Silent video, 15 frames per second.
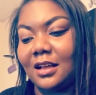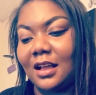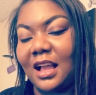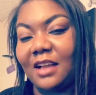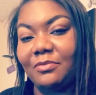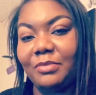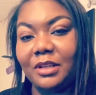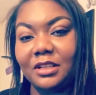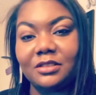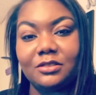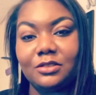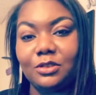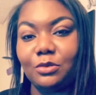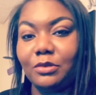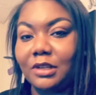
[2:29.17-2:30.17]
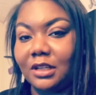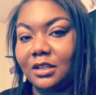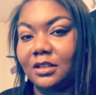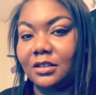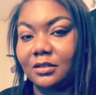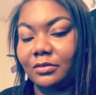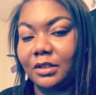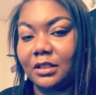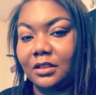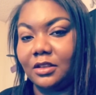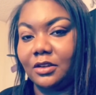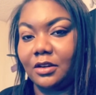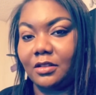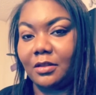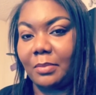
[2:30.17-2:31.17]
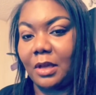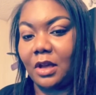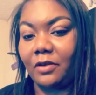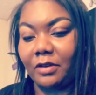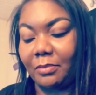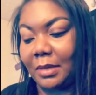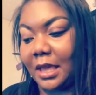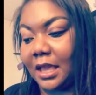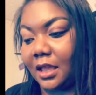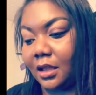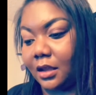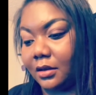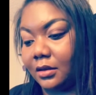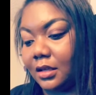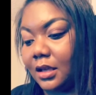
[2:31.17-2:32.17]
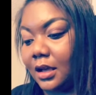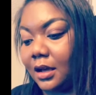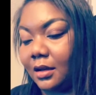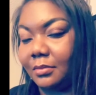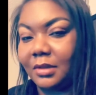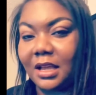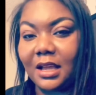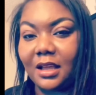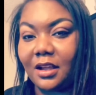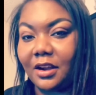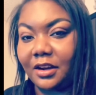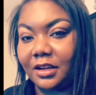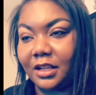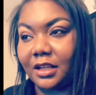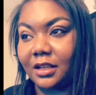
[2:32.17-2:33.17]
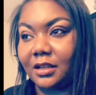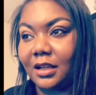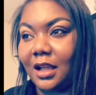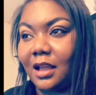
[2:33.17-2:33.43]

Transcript: I've been doing good with, the pelvic pain, not hurting.